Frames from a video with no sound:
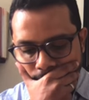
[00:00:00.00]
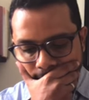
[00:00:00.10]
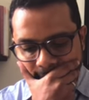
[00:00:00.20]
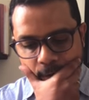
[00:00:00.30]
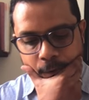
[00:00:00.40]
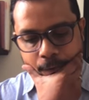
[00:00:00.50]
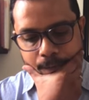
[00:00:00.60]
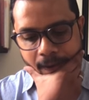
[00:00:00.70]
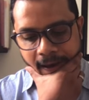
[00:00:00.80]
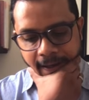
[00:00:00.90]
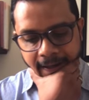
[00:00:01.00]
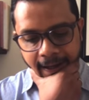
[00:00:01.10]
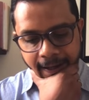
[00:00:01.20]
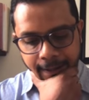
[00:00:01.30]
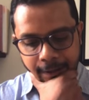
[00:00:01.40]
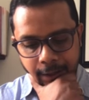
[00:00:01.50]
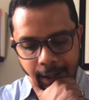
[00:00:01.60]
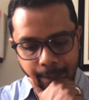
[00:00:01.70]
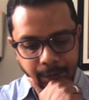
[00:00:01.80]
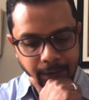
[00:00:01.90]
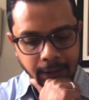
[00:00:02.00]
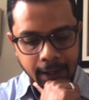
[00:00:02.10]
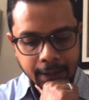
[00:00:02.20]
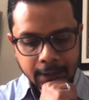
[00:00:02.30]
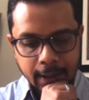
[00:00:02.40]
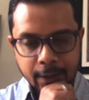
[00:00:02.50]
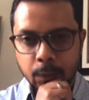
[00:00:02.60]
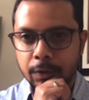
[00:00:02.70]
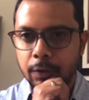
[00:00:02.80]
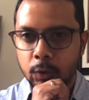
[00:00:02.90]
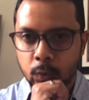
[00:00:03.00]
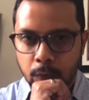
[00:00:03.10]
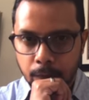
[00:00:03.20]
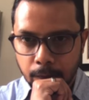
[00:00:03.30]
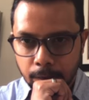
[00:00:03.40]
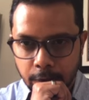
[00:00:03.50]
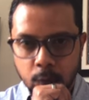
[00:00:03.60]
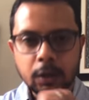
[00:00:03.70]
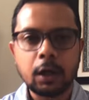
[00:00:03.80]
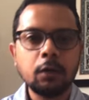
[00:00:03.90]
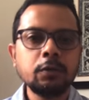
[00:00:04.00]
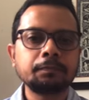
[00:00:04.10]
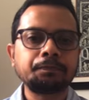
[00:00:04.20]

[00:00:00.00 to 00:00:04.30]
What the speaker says: So I aligned the capital, I aligned with a new account,